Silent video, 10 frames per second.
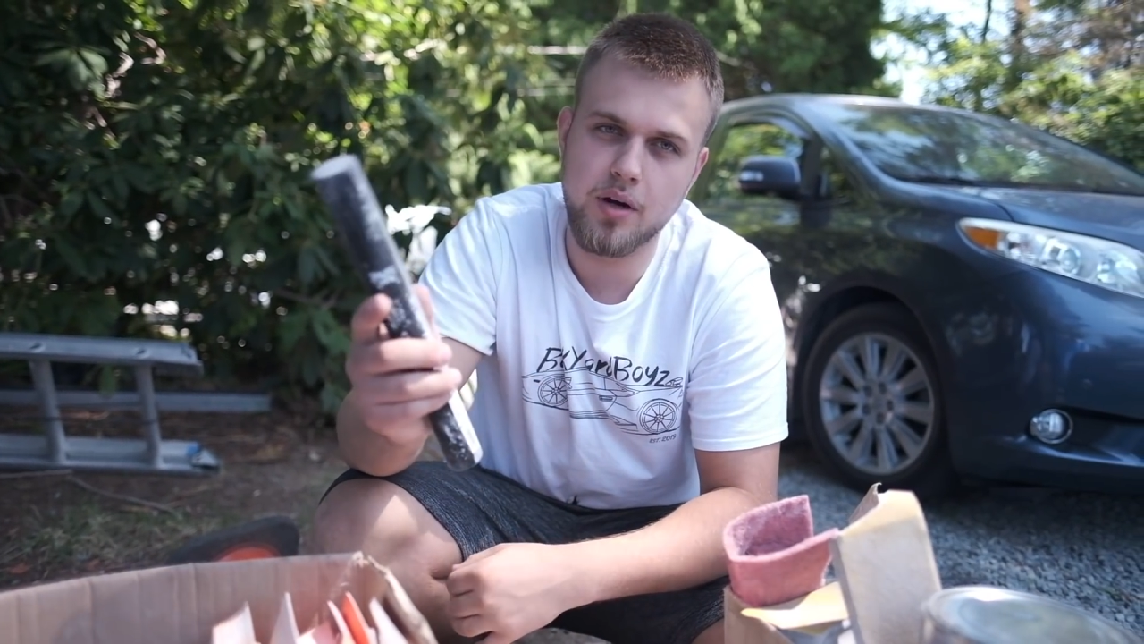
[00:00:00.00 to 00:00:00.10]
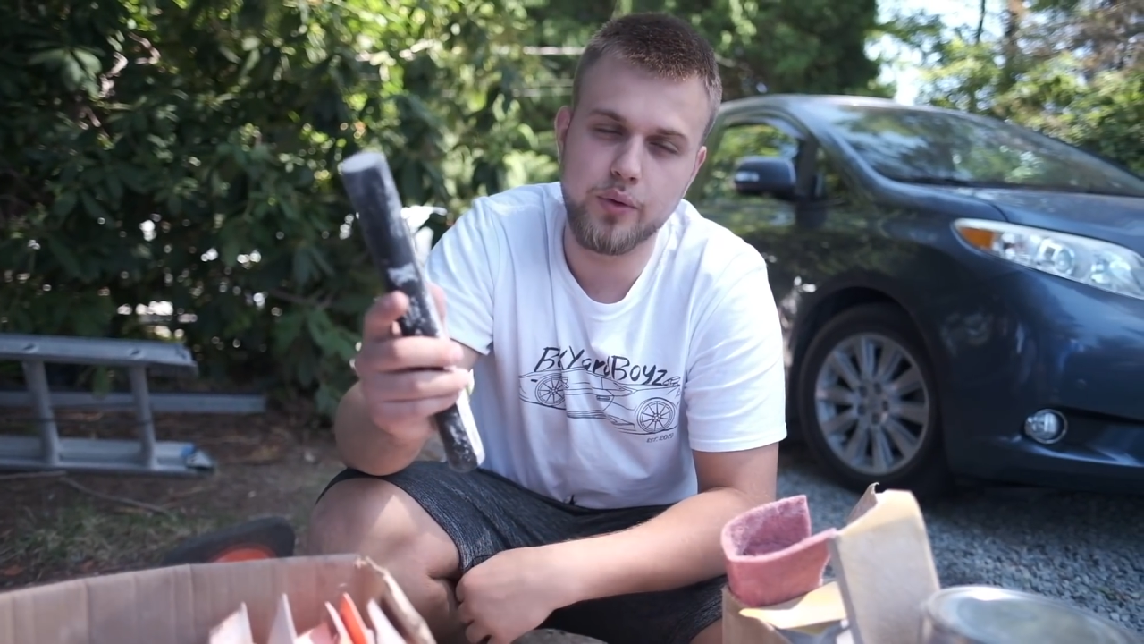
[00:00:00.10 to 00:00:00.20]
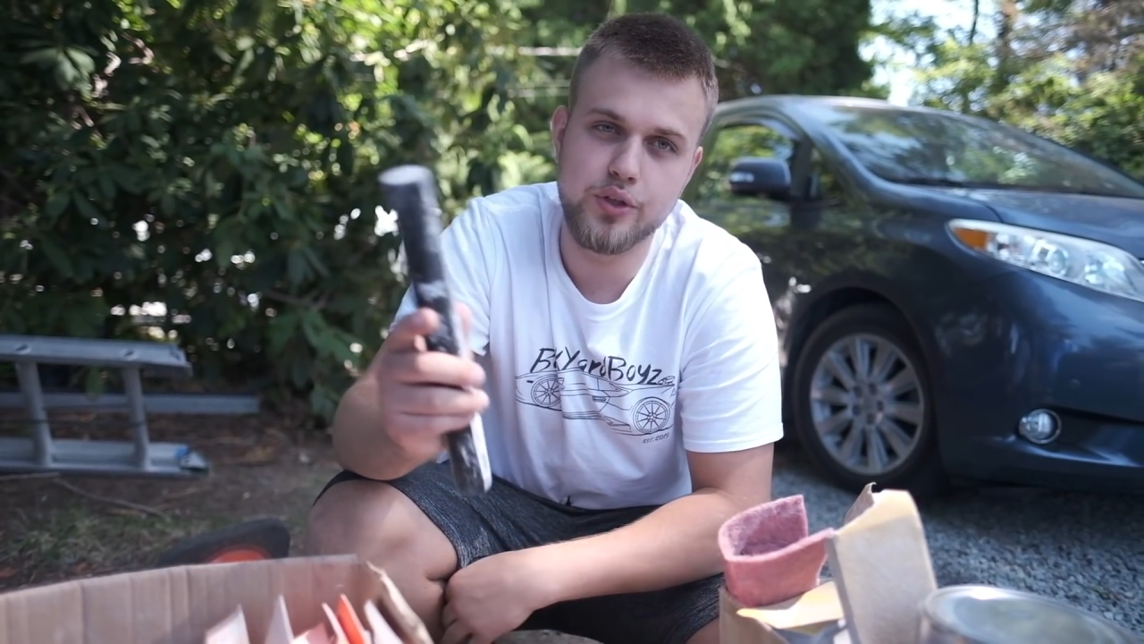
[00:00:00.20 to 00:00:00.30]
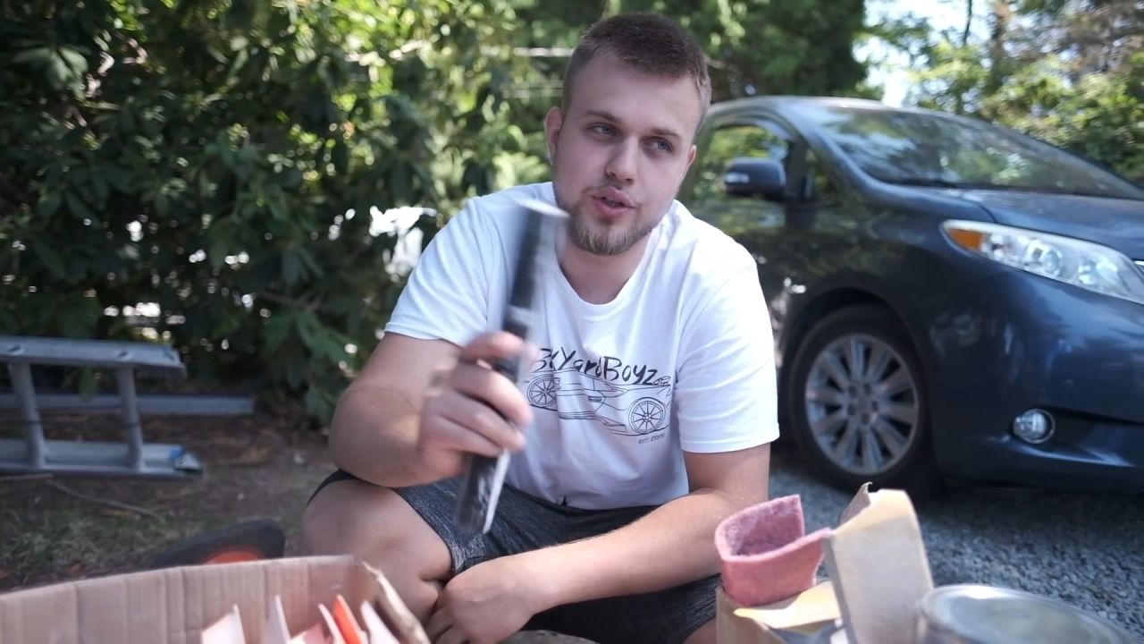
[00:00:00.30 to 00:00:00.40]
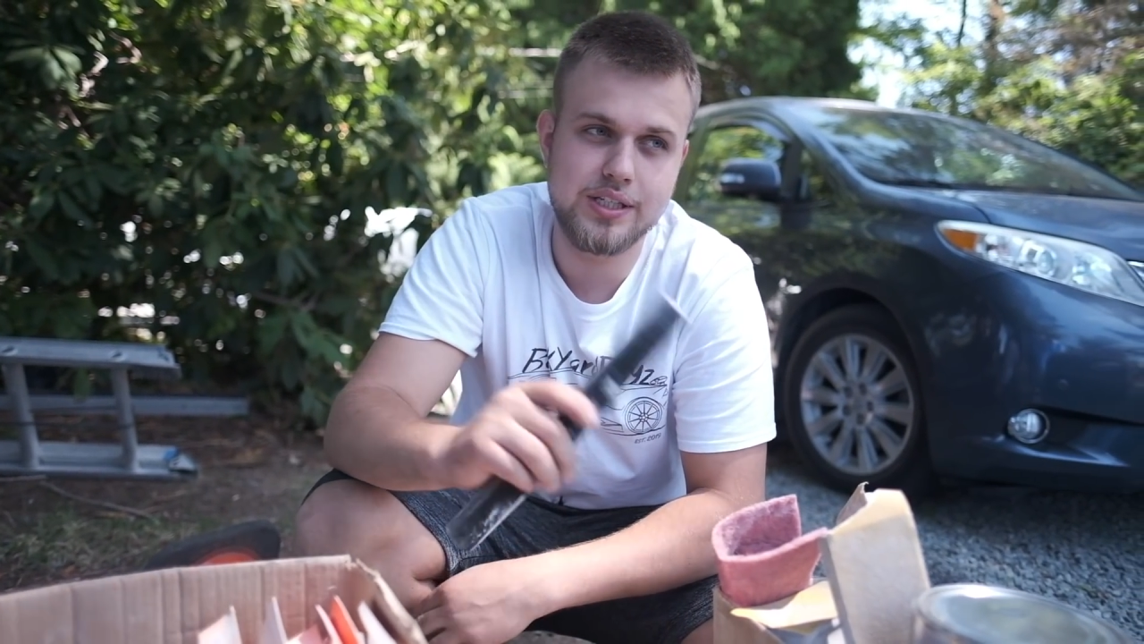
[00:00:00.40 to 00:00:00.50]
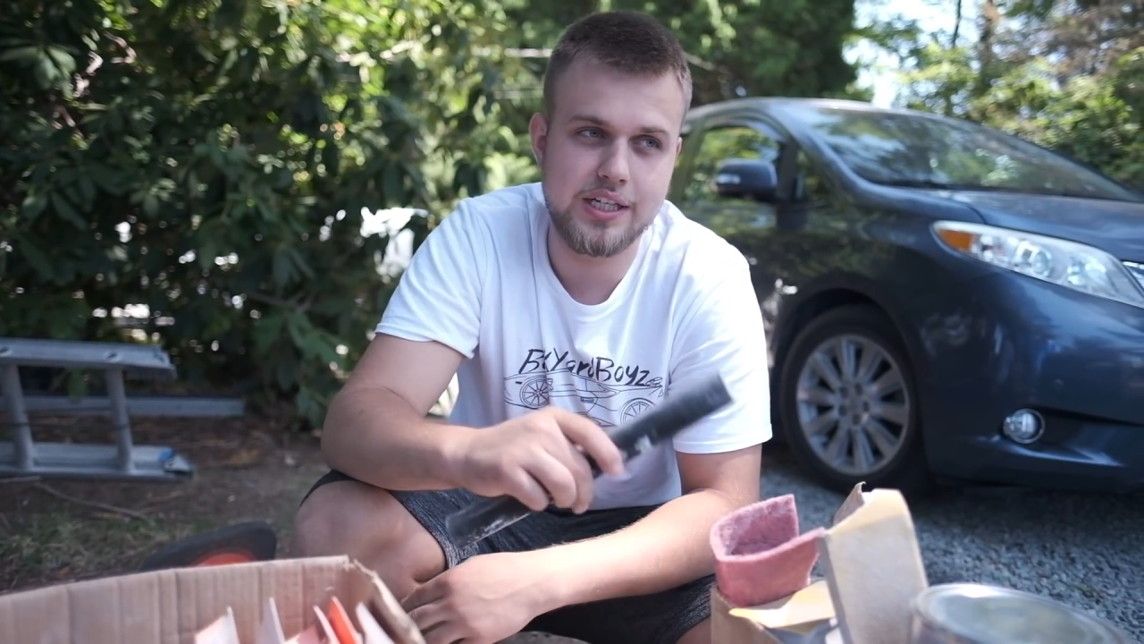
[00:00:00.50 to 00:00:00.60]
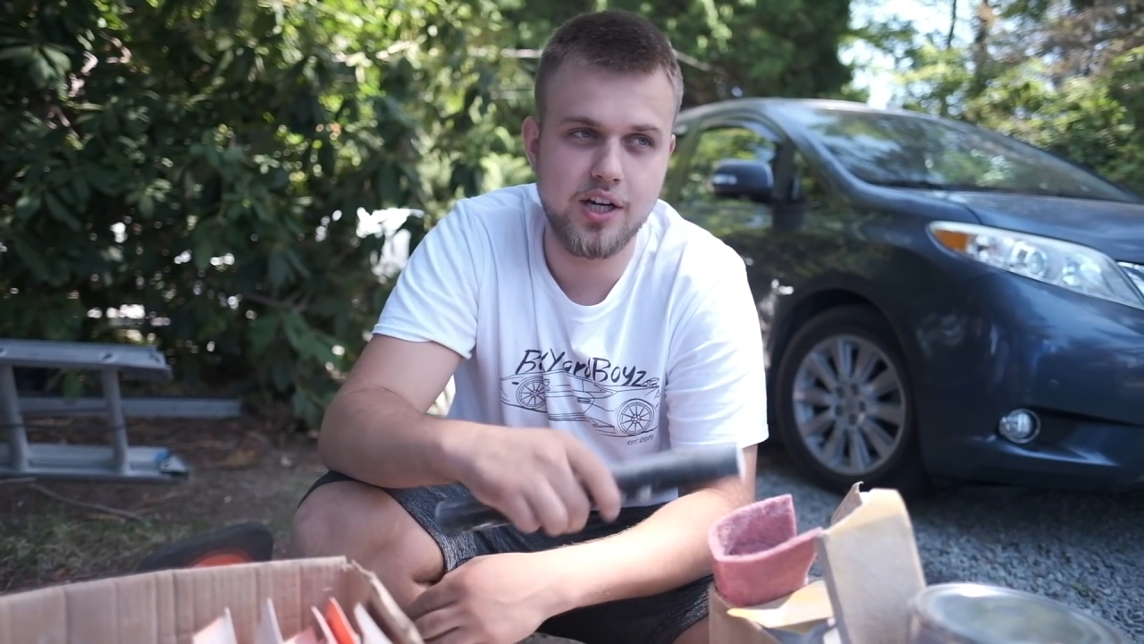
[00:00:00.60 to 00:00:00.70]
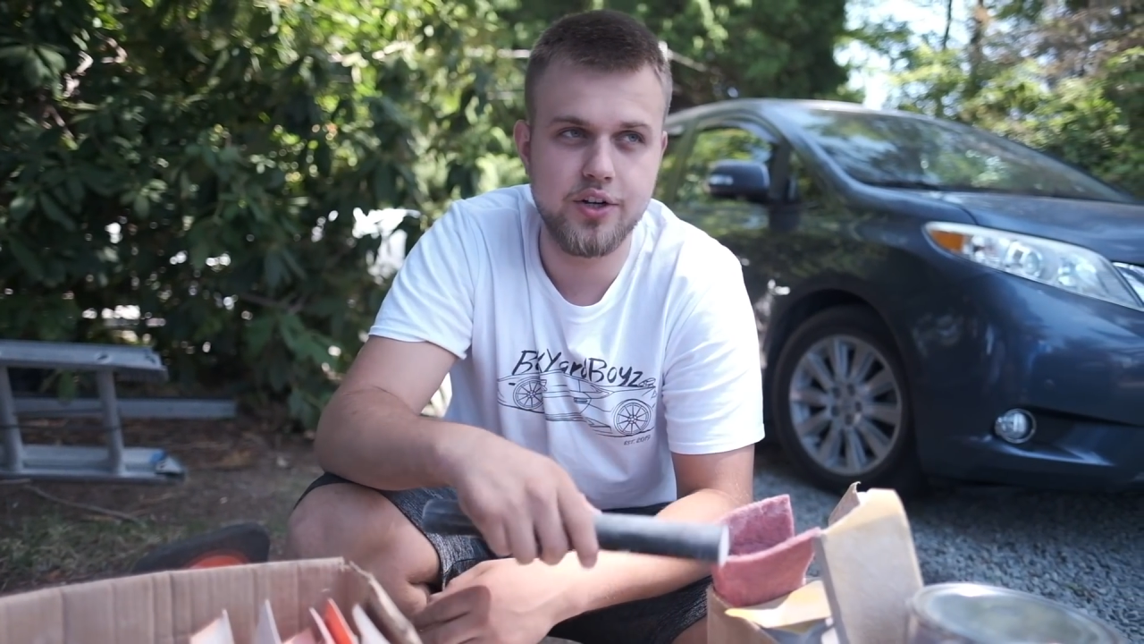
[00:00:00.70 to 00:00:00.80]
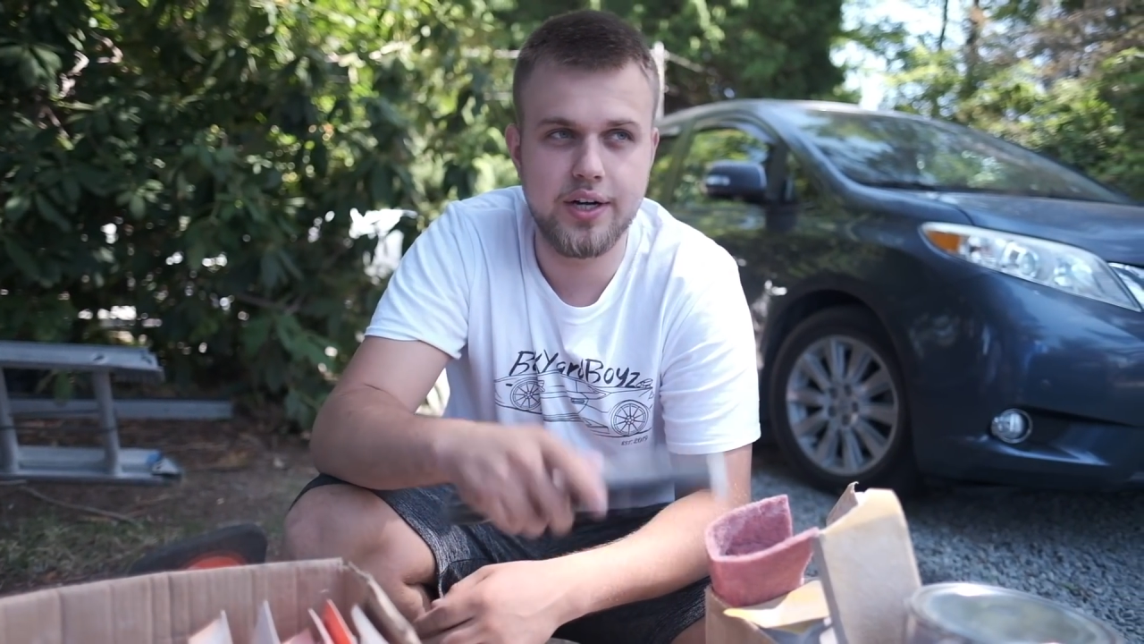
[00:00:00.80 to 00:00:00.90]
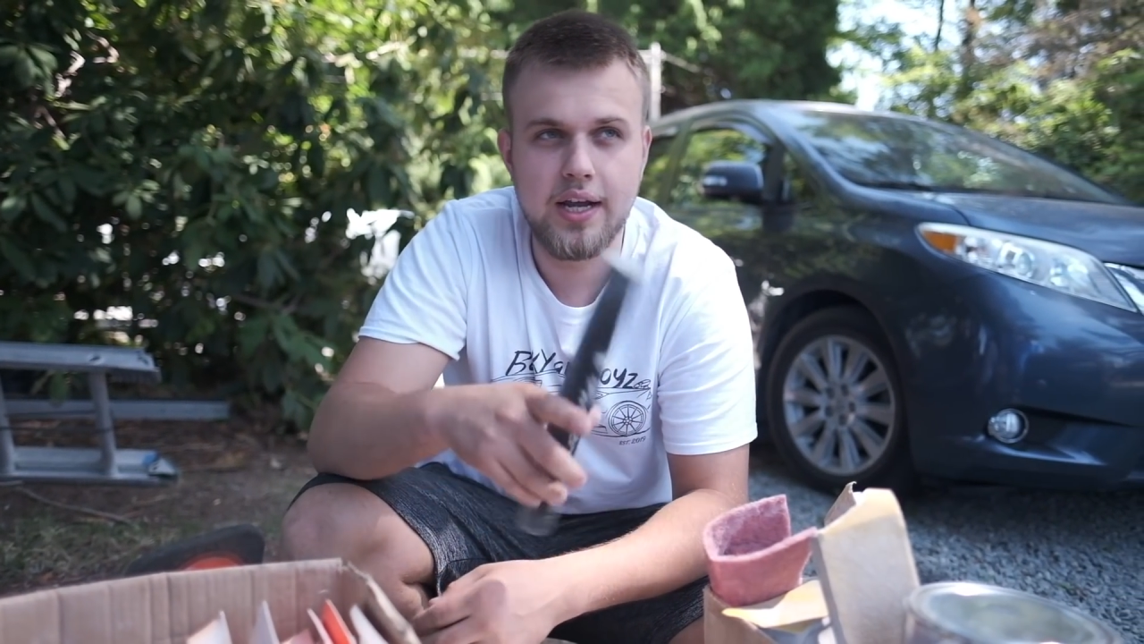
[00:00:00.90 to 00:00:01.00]
the way to a
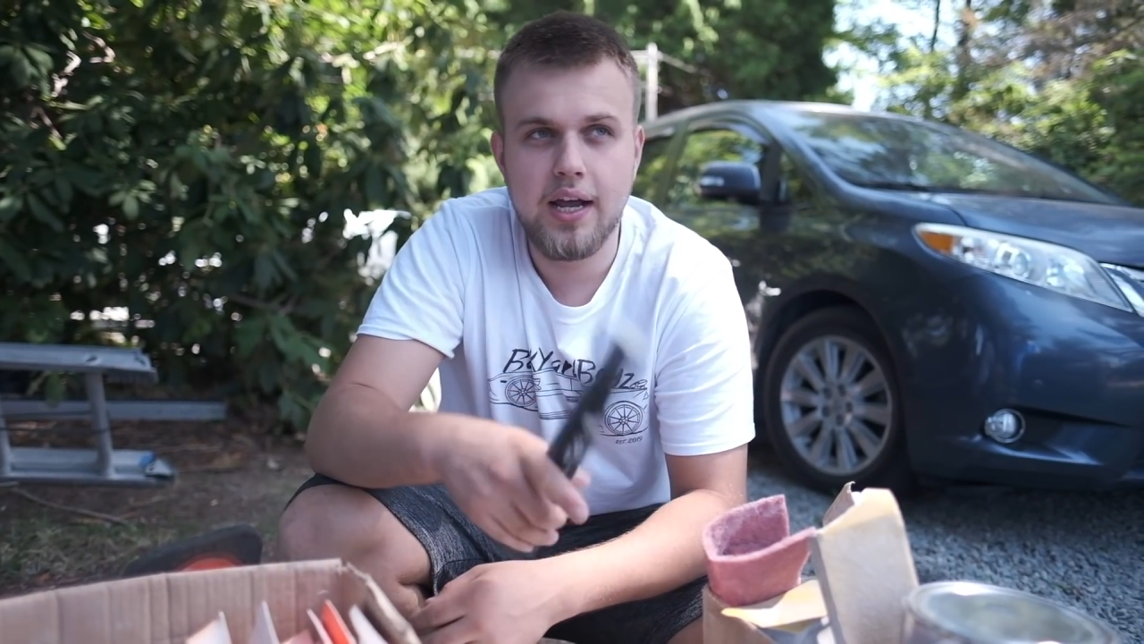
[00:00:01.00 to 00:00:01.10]
600.